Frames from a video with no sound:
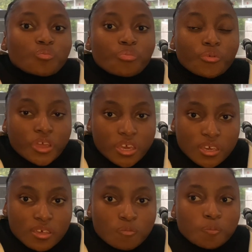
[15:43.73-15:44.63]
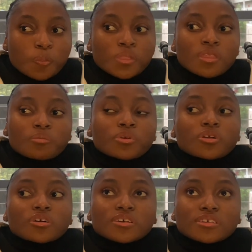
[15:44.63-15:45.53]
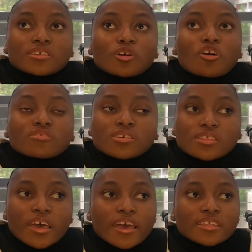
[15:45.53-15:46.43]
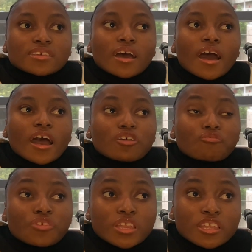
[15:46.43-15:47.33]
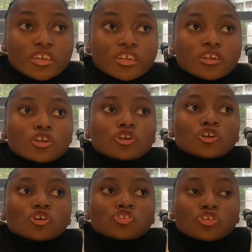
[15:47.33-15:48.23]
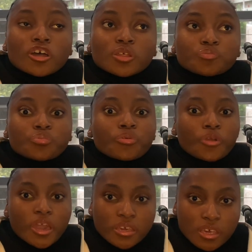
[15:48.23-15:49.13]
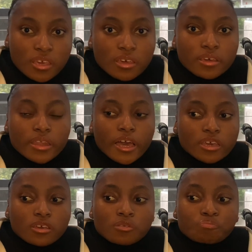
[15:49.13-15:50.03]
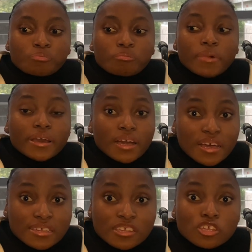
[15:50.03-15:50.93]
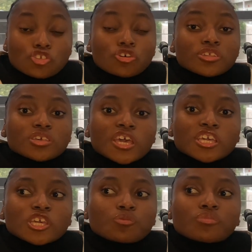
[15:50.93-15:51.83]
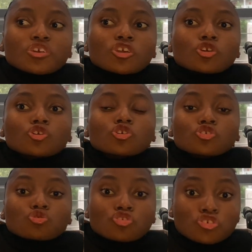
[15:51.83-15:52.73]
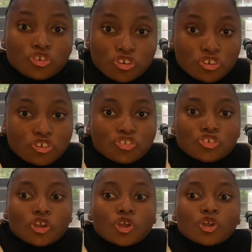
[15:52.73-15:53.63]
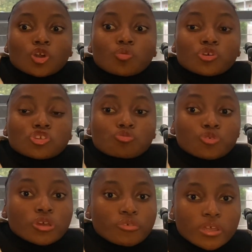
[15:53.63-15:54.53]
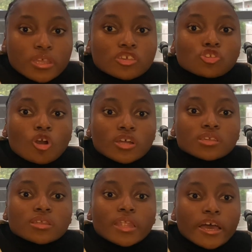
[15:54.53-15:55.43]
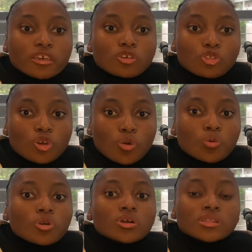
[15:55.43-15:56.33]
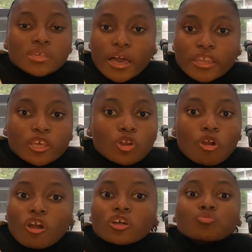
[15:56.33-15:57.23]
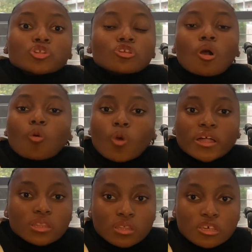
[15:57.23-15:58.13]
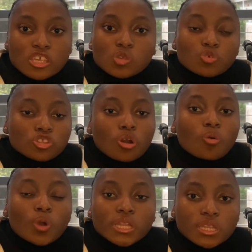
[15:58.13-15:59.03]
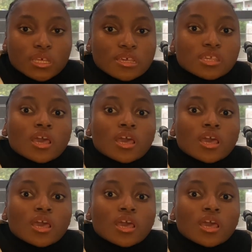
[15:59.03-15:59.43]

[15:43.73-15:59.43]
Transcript: break, because after that I really started praying. Like, my cousin started taking me to church. We really started, like, telling God, we don't want this, we don't want this.